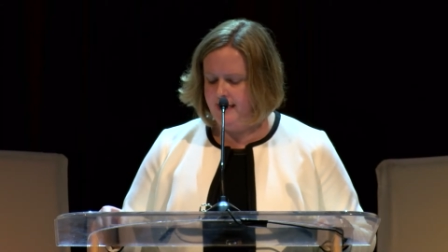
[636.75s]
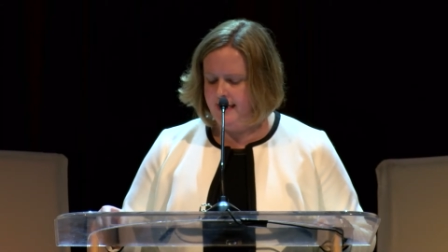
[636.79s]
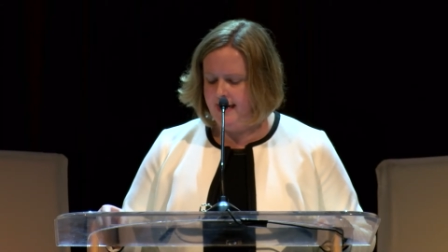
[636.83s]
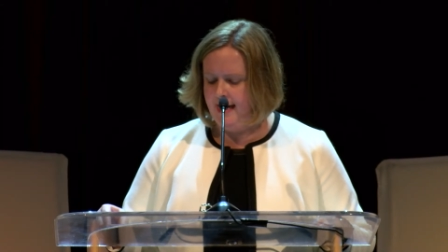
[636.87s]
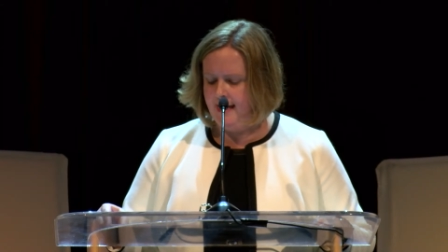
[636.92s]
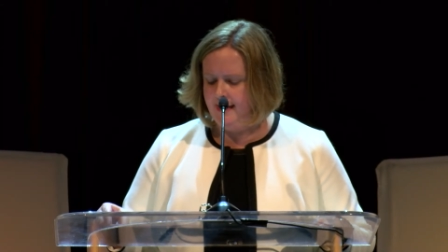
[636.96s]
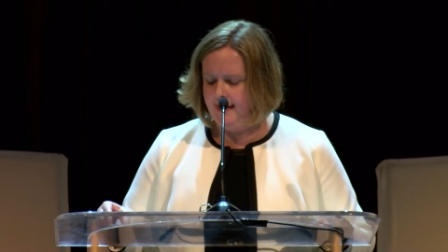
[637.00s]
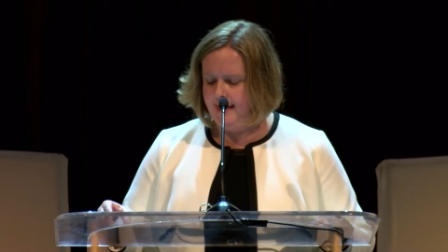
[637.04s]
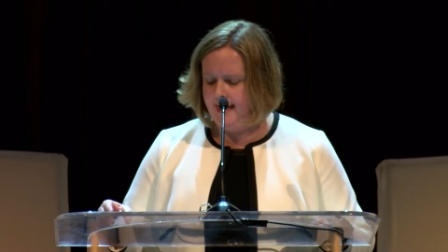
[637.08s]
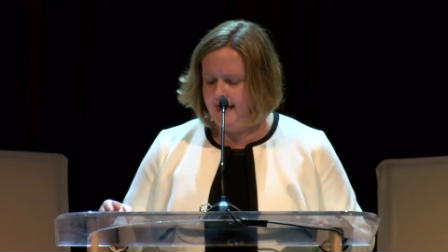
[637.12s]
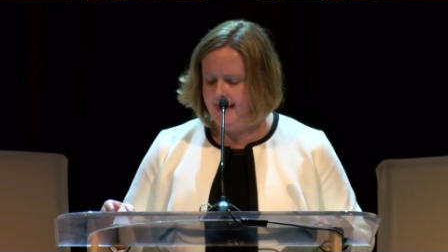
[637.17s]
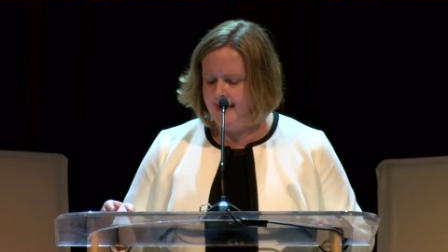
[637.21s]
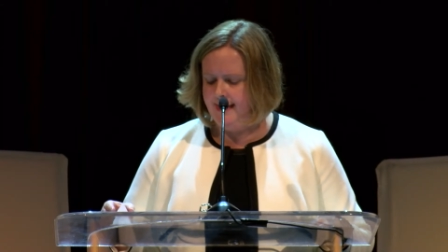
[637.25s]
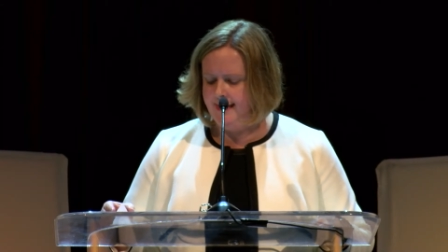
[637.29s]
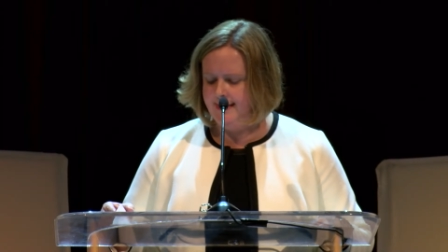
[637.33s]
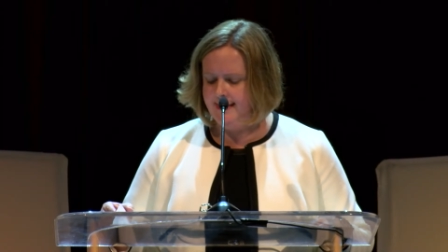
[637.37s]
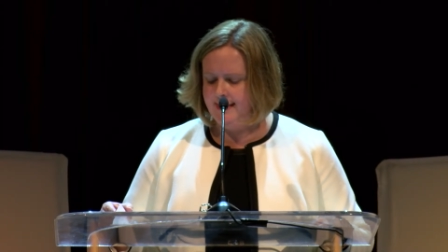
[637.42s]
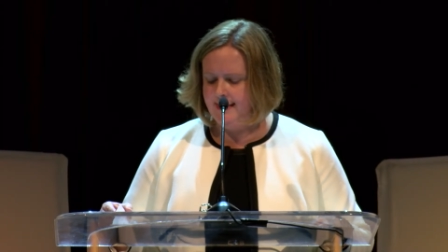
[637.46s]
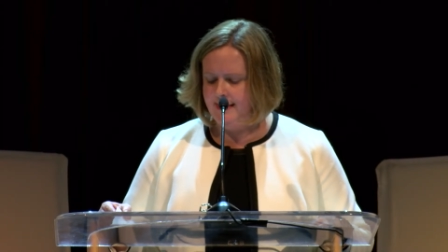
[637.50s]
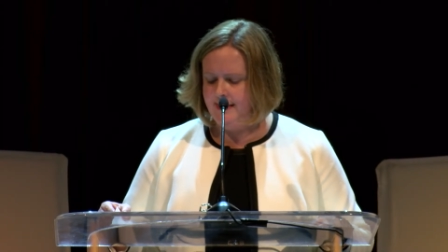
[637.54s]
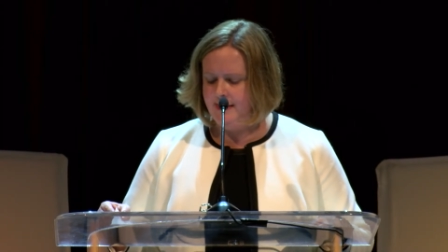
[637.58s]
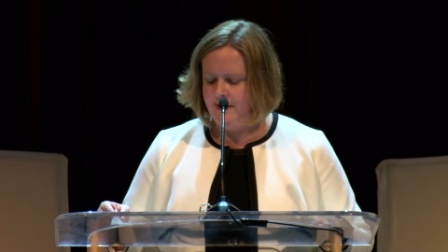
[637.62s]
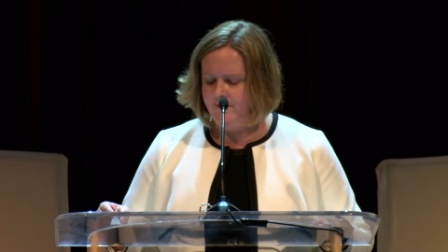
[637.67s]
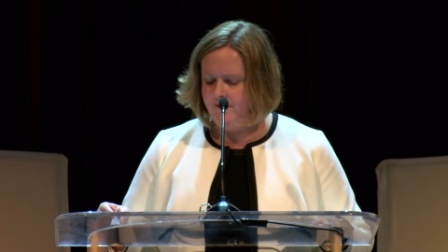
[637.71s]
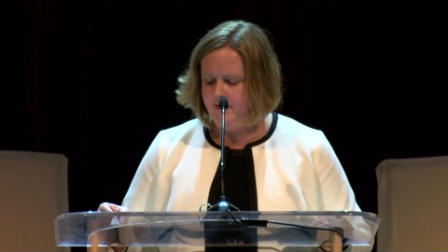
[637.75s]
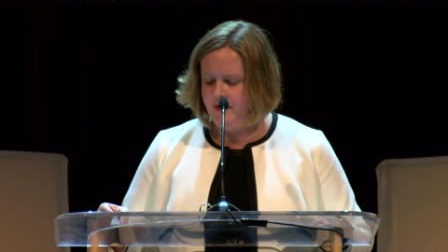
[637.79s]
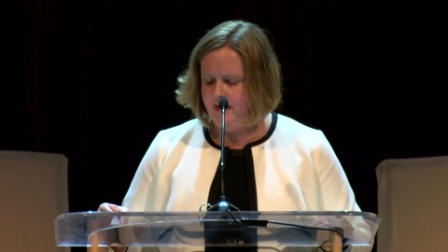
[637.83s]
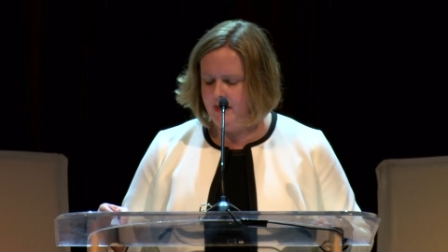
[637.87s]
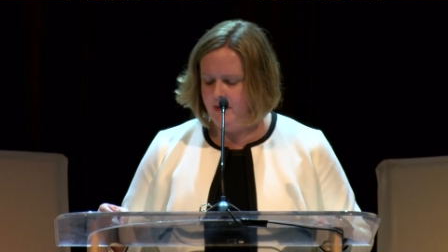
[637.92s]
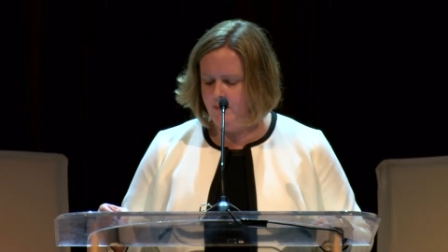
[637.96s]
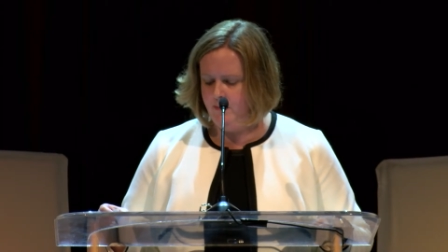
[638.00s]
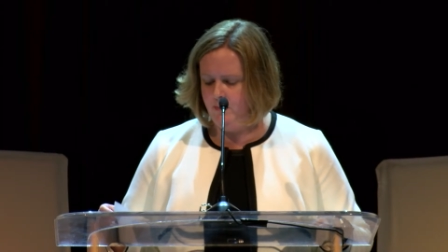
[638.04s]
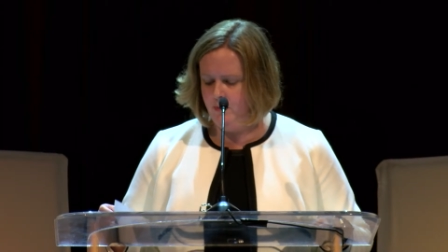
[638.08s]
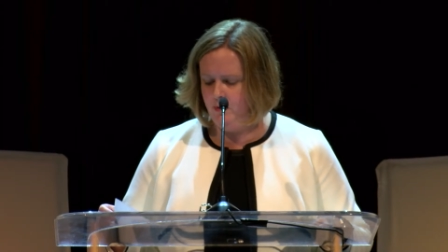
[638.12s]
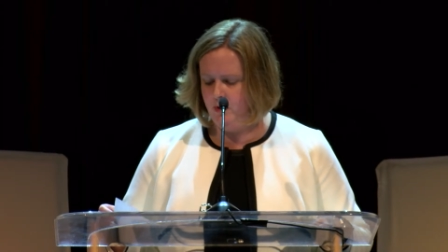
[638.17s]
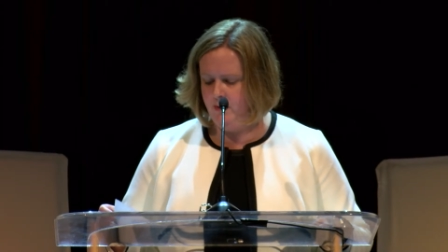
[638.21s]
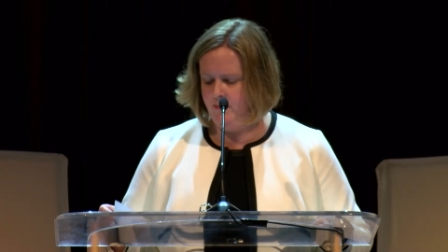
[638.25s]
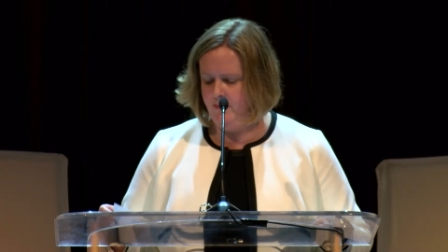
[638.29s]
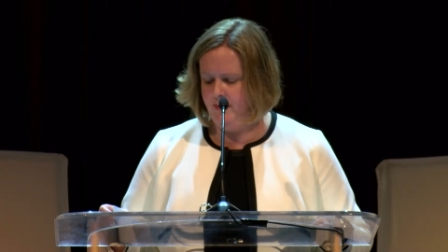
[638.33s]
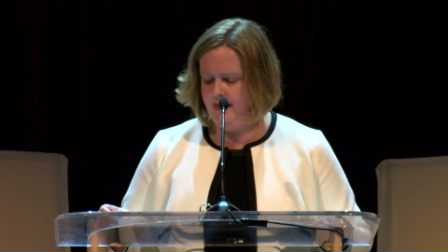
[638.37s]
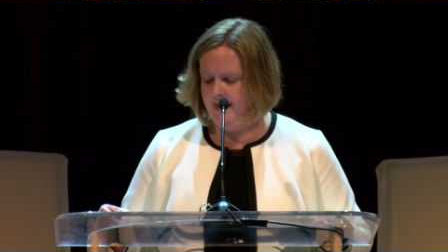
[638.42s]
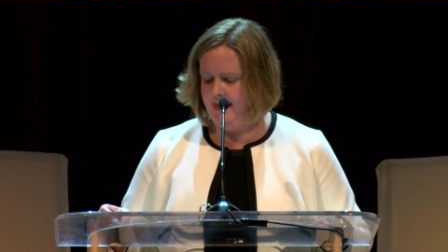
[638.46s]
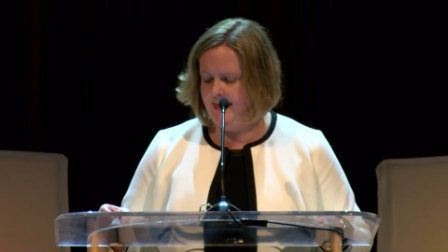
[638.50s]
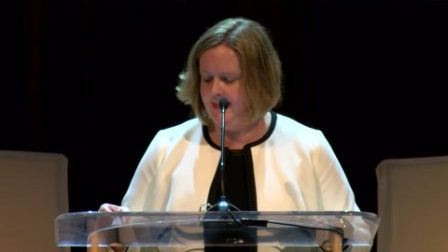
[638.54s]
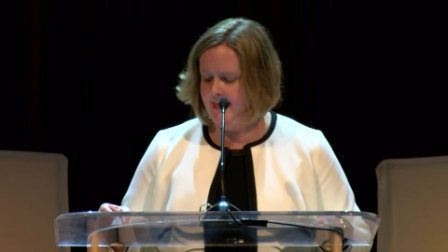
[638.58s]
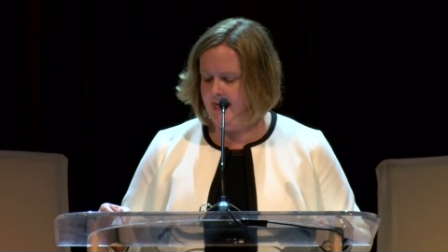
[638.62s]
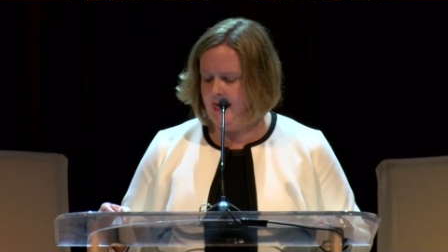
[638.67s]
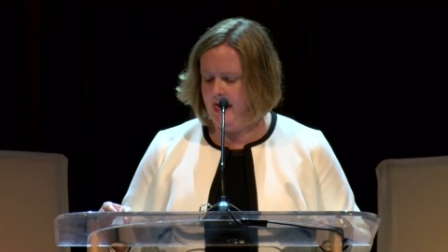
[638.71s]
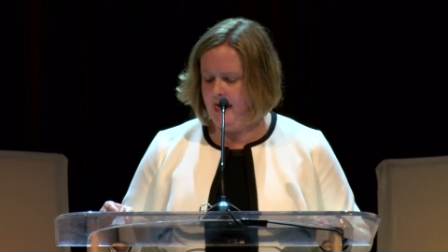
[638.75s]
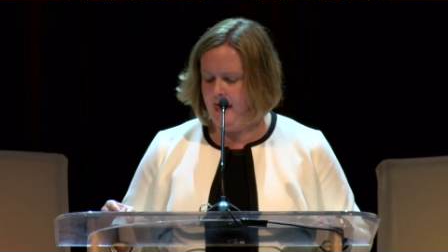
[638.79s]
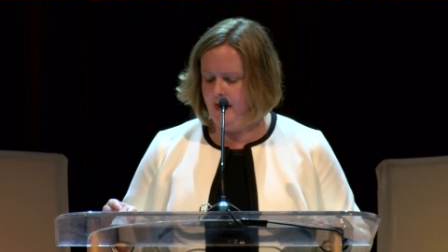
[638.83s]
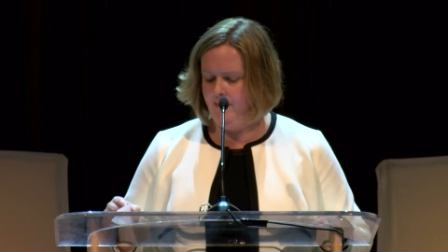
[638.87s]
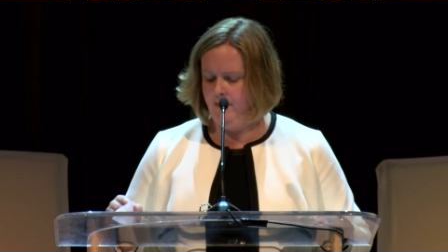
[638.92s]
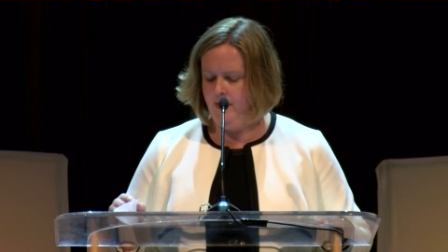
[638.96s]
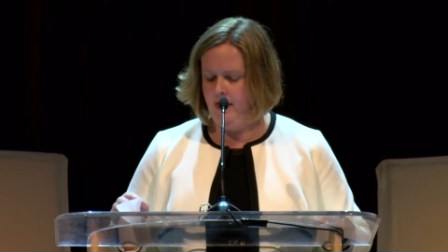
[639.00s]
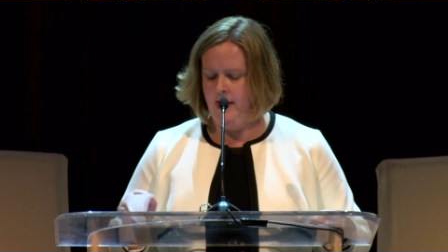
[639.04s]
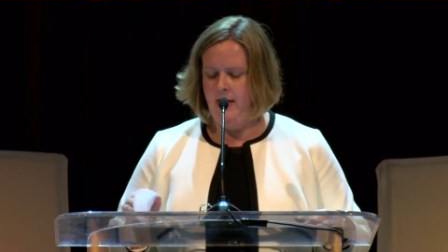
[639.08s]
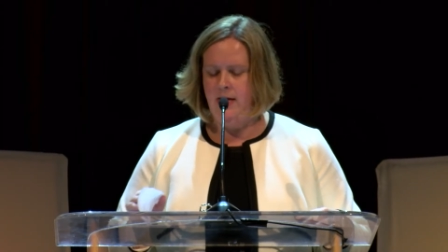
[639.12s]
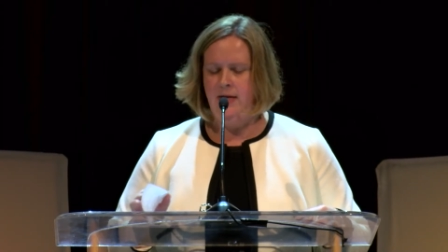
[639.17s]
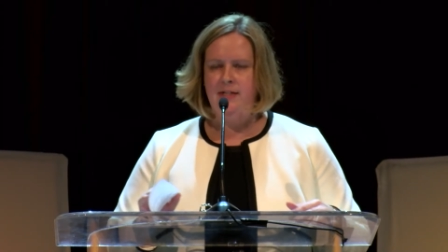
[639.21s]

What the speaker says: and allocating significant board meeting time